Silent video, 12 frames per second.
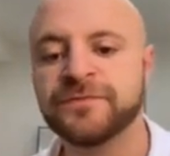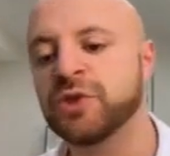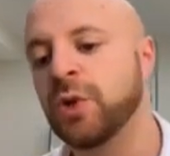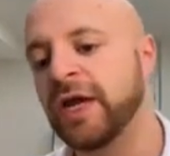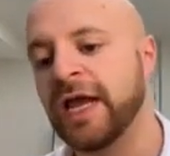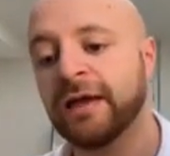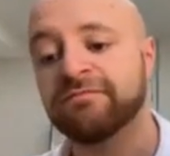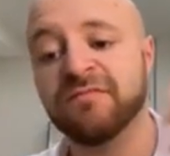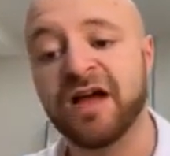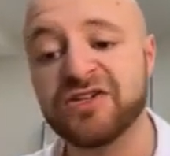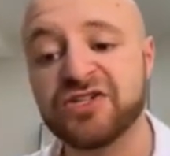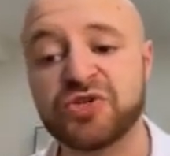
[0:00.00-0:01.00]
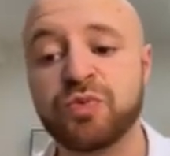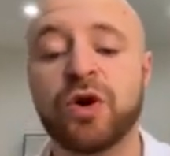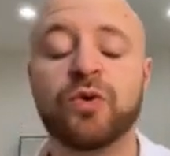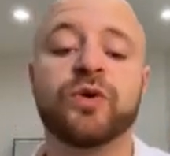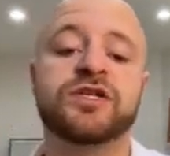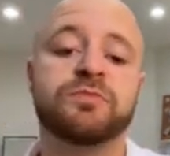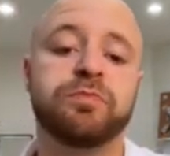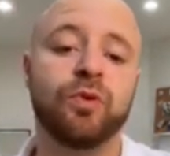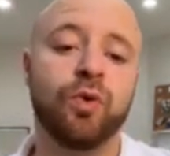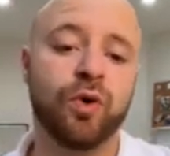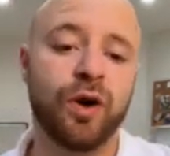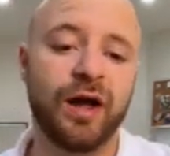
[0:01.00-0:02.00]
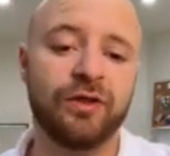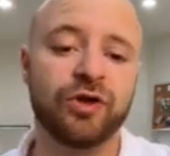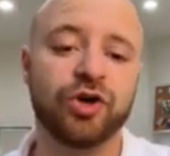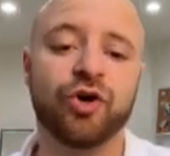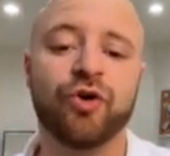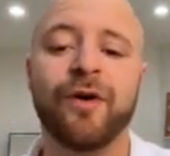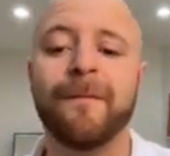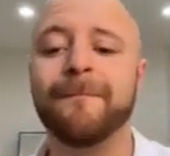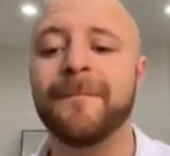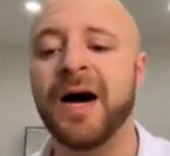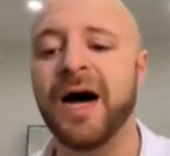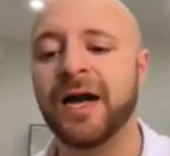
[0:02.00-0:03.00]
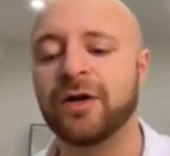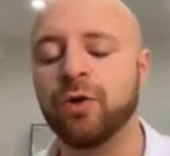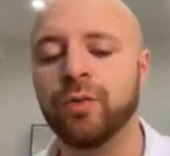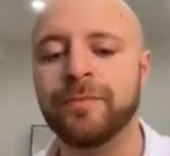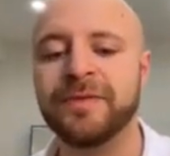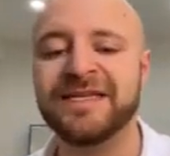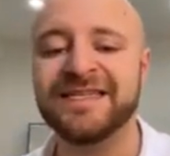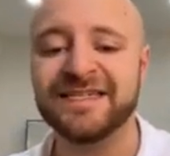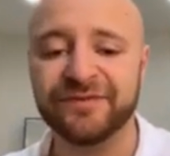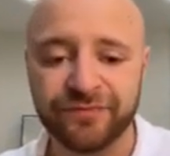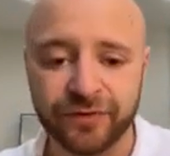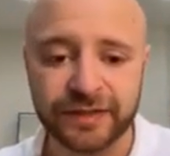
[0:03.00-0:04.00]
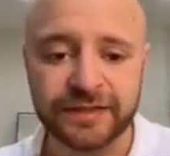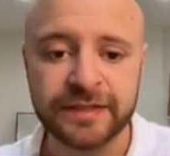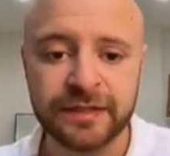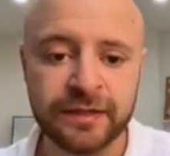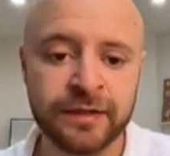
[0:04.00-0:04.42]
So again, I just want to explore how the current model would be different.